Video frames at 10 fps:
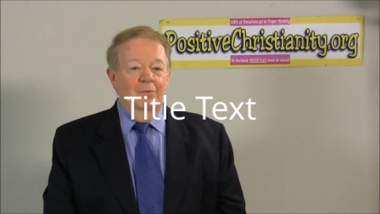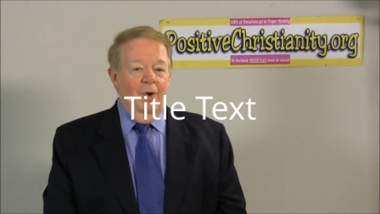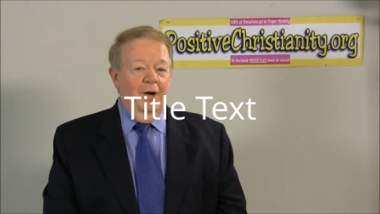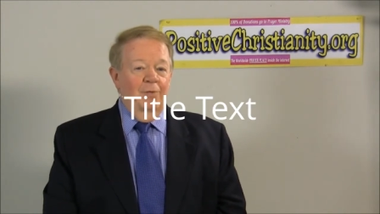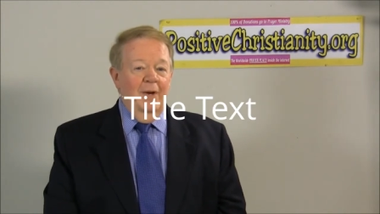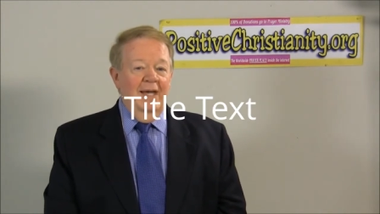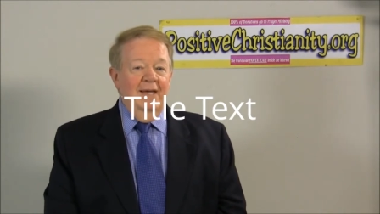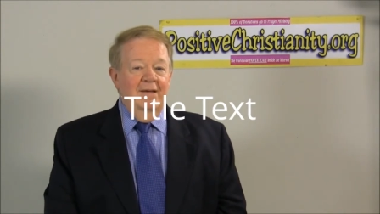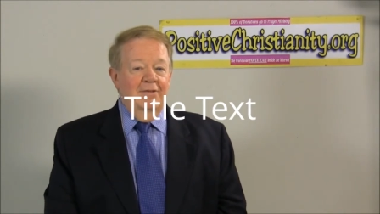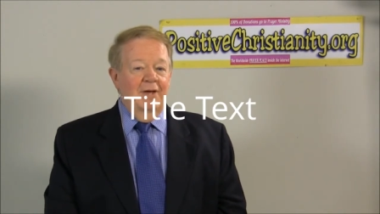where
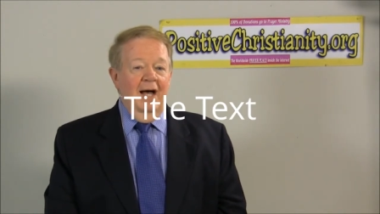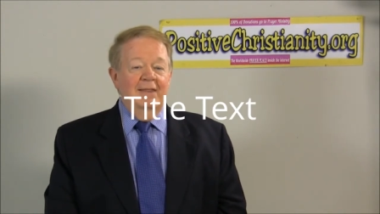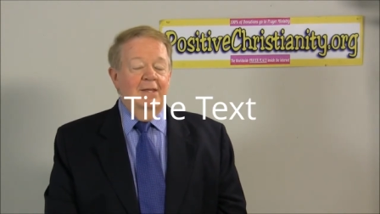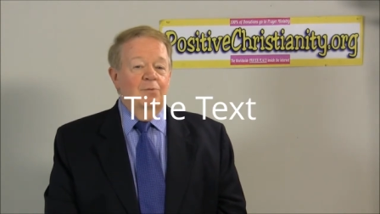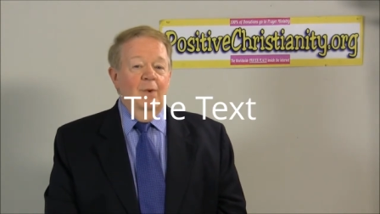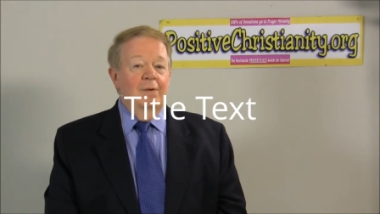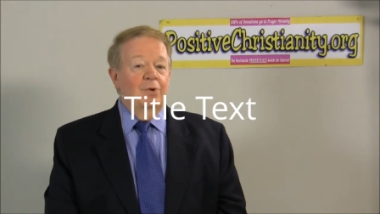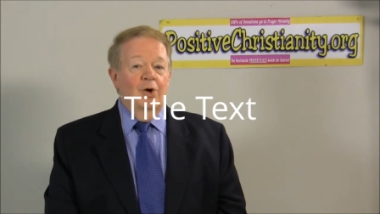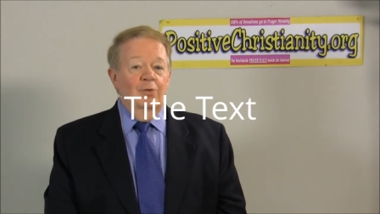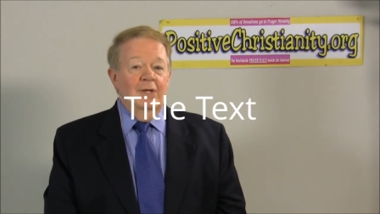we thought that we
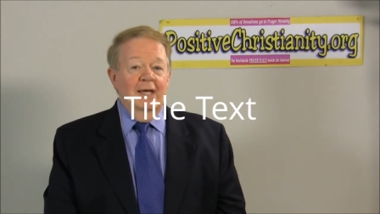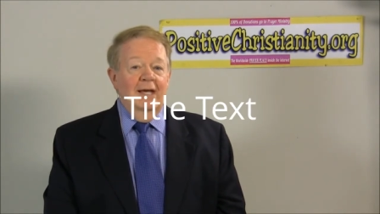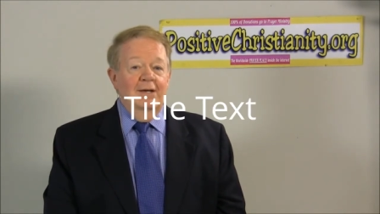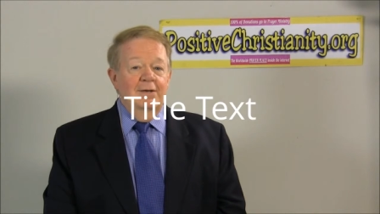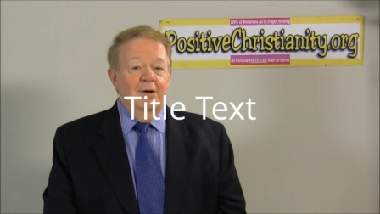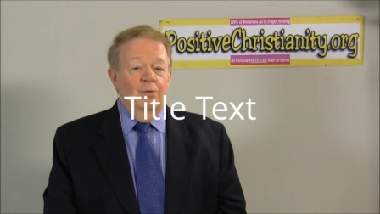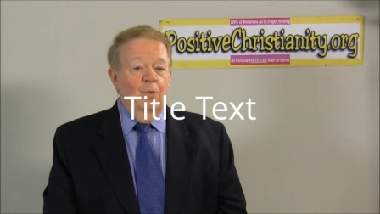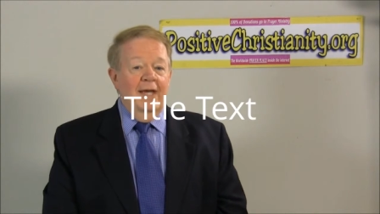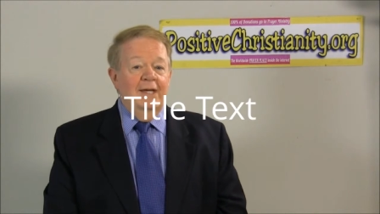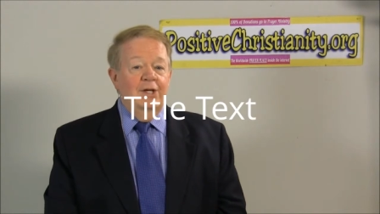were only a, a
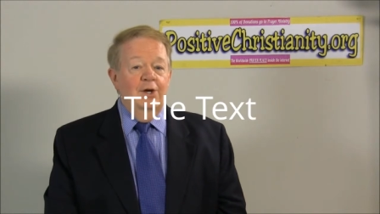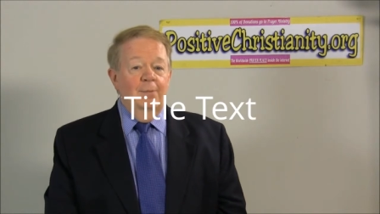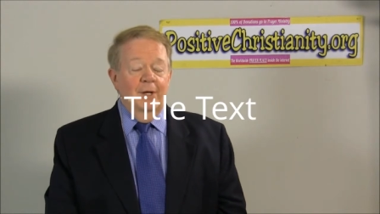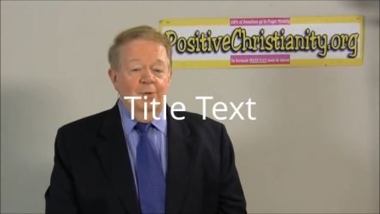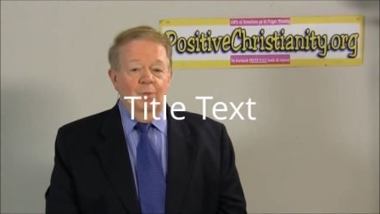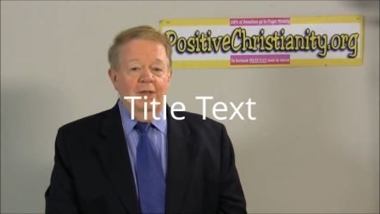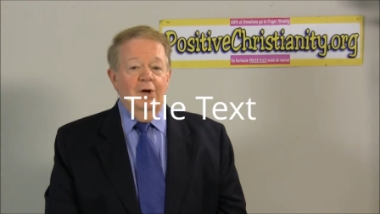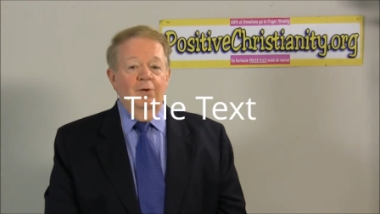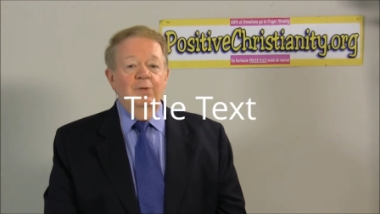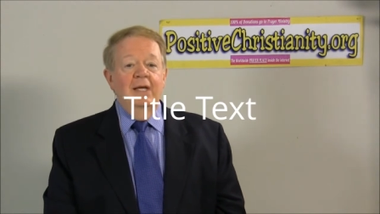weak human with
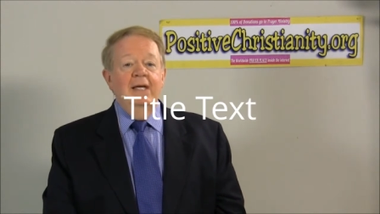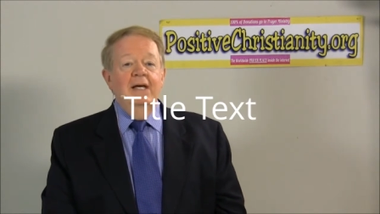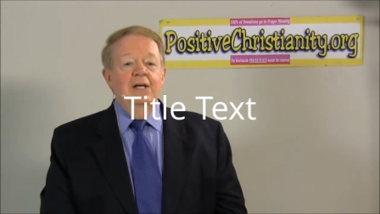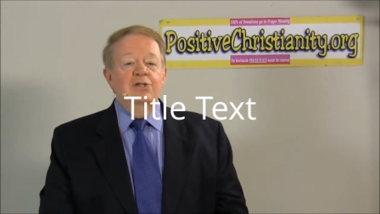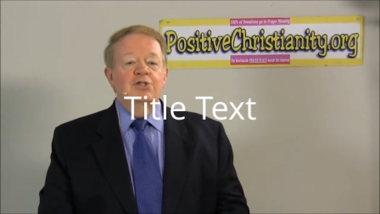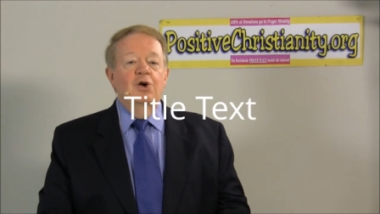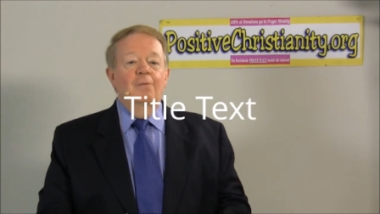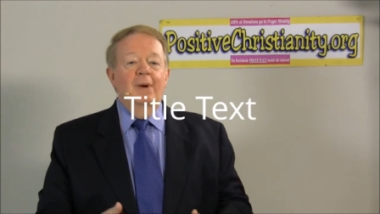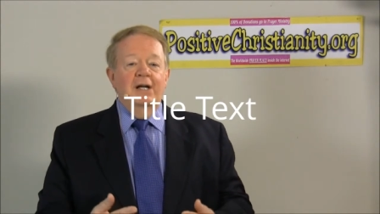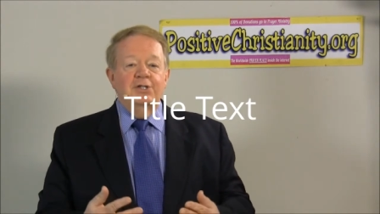only so
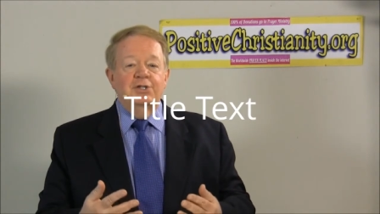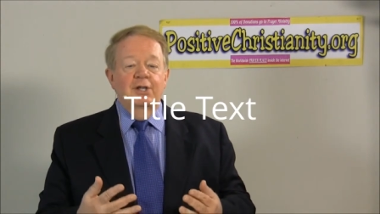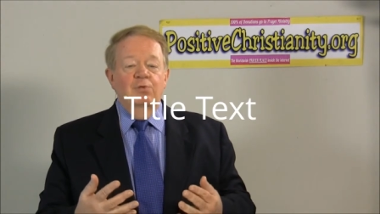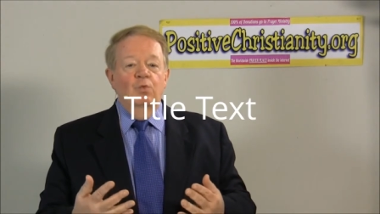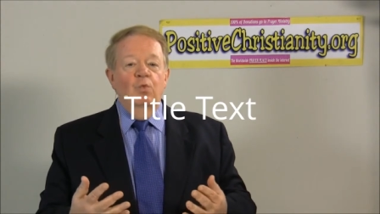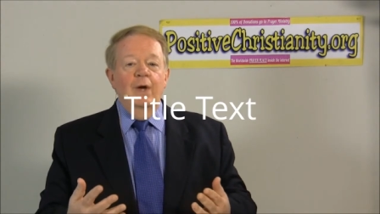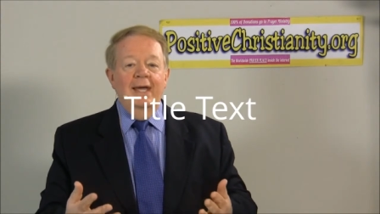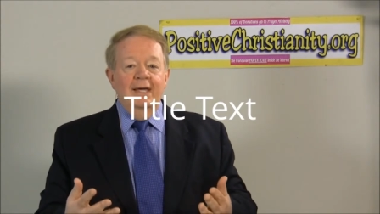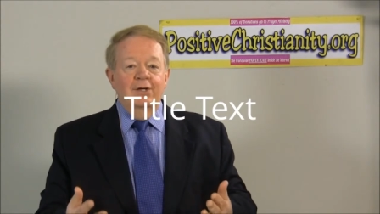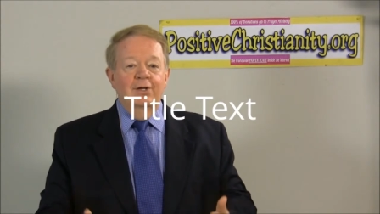much that
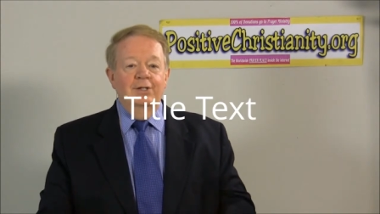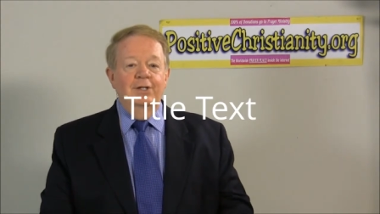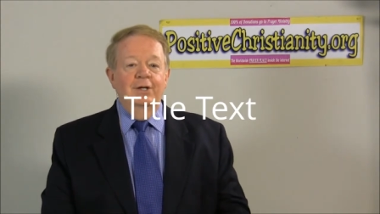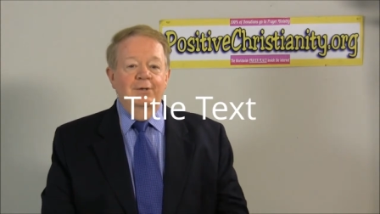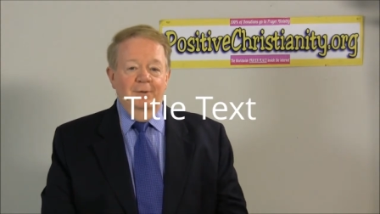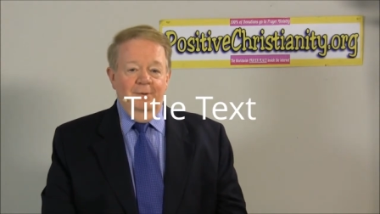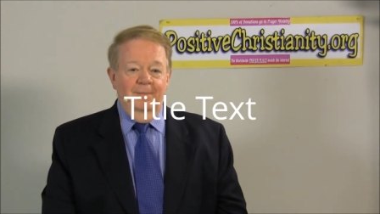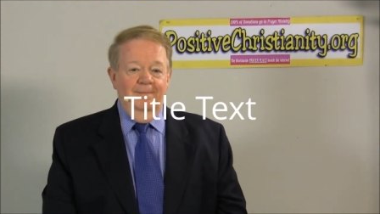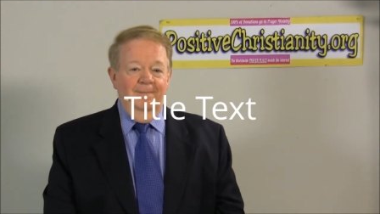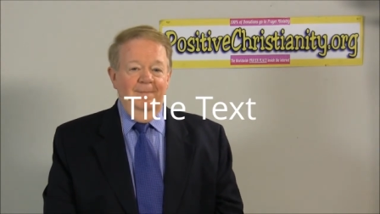we could do.
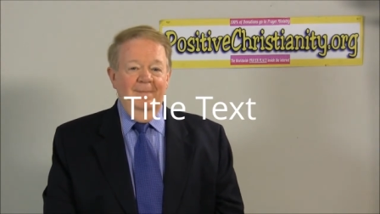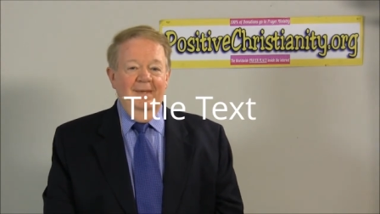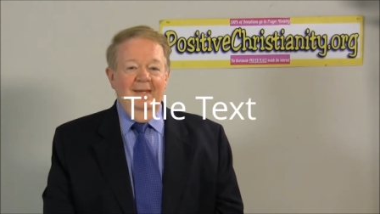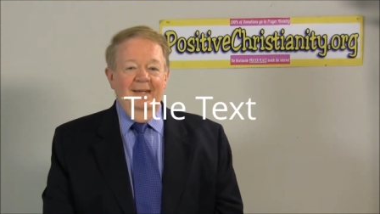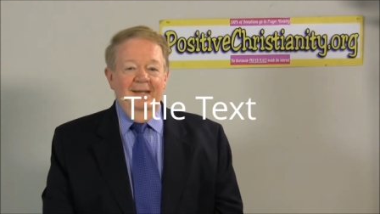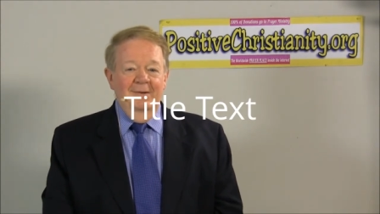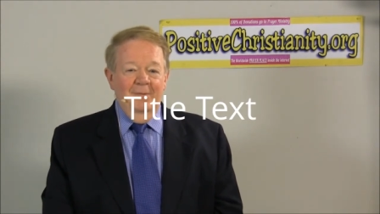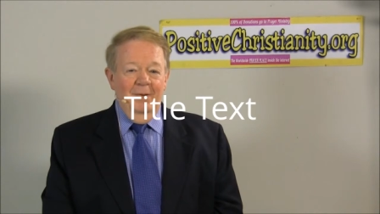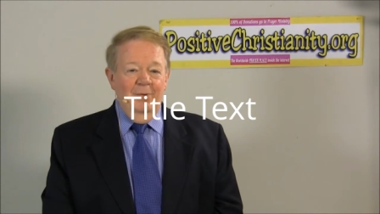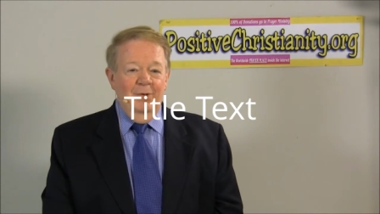
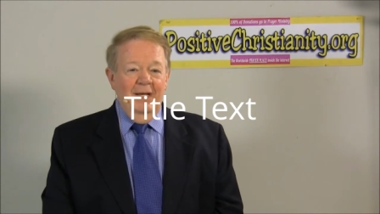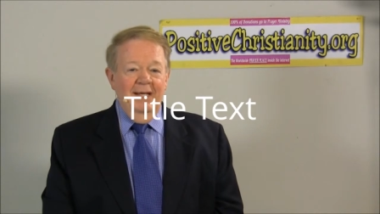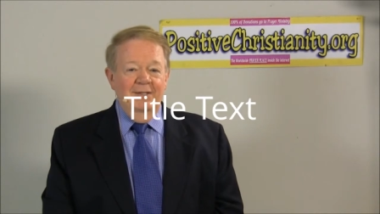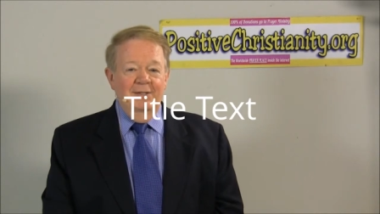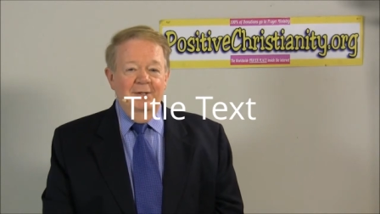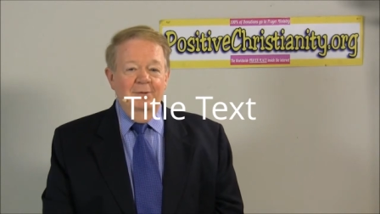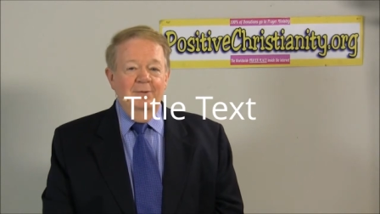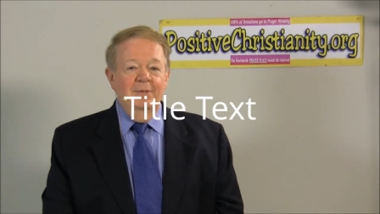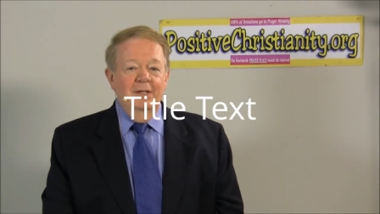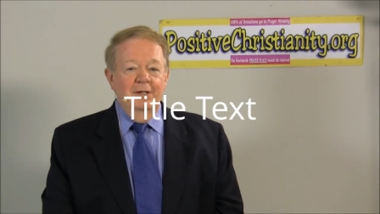We will need
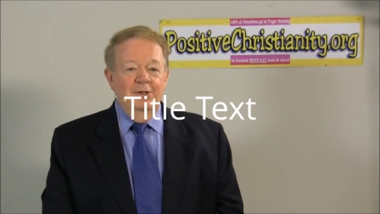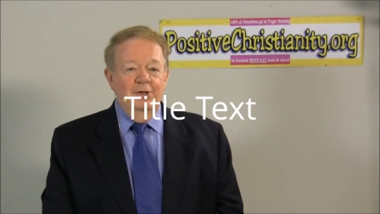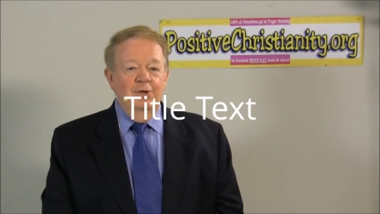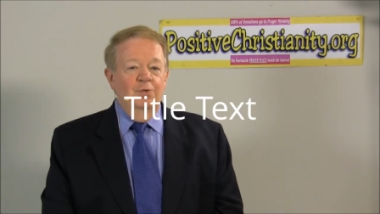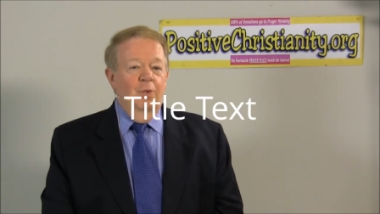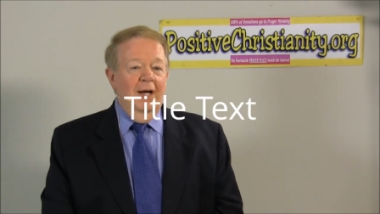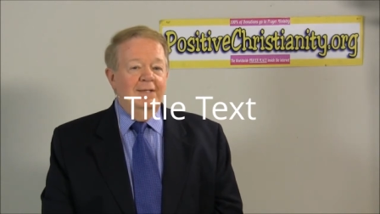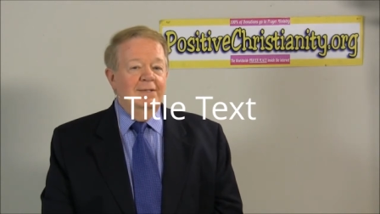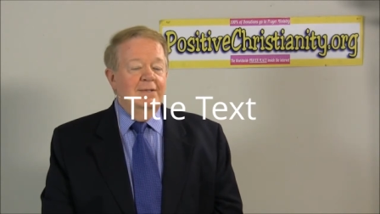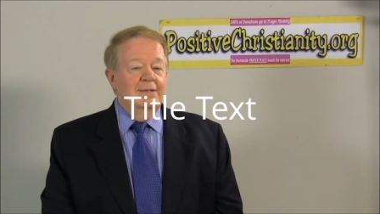to do
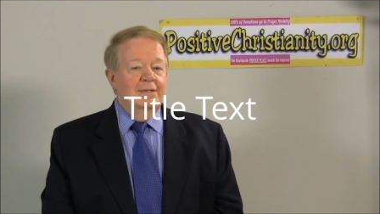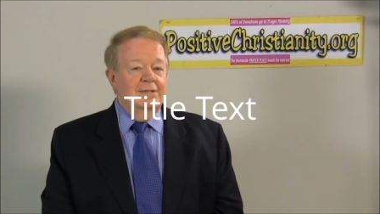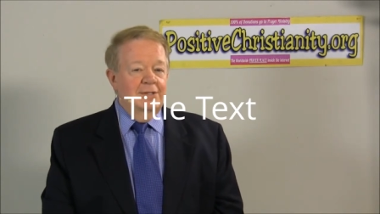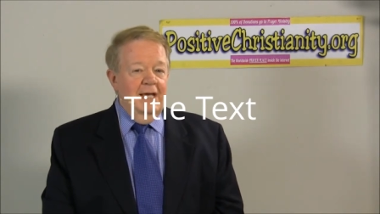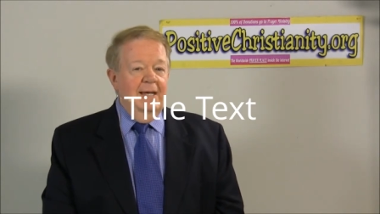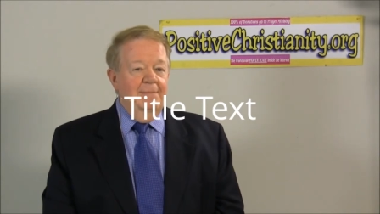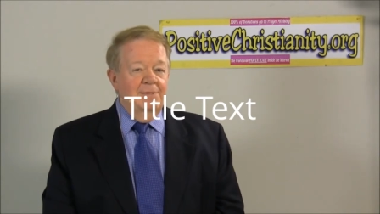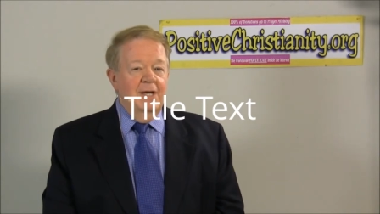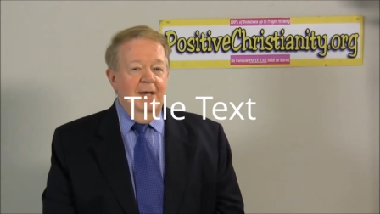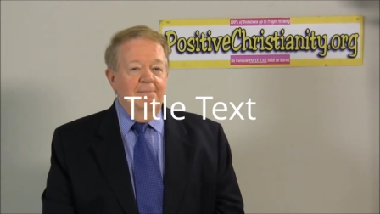what
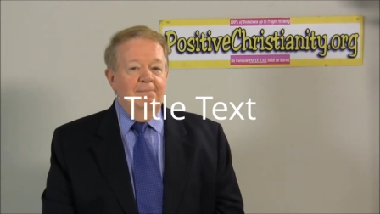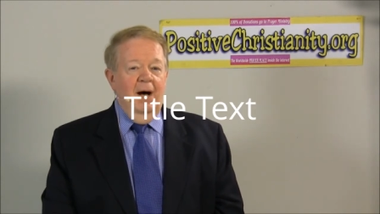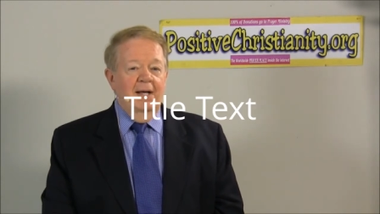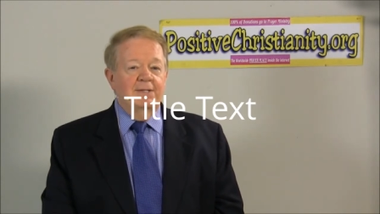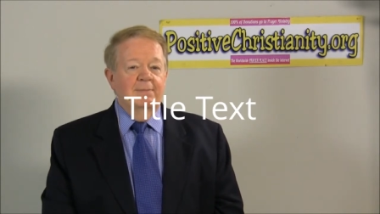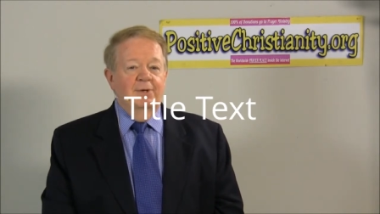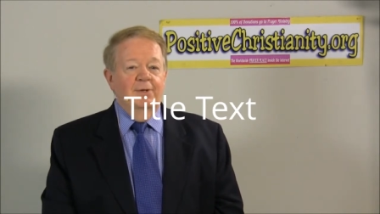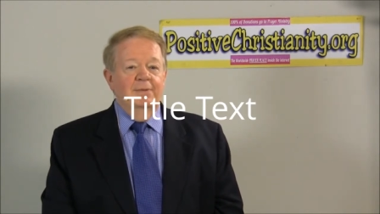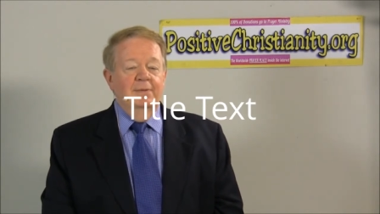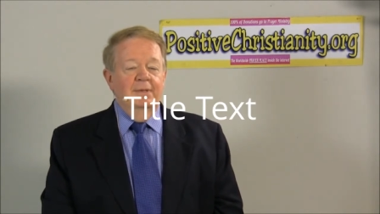seems impossible.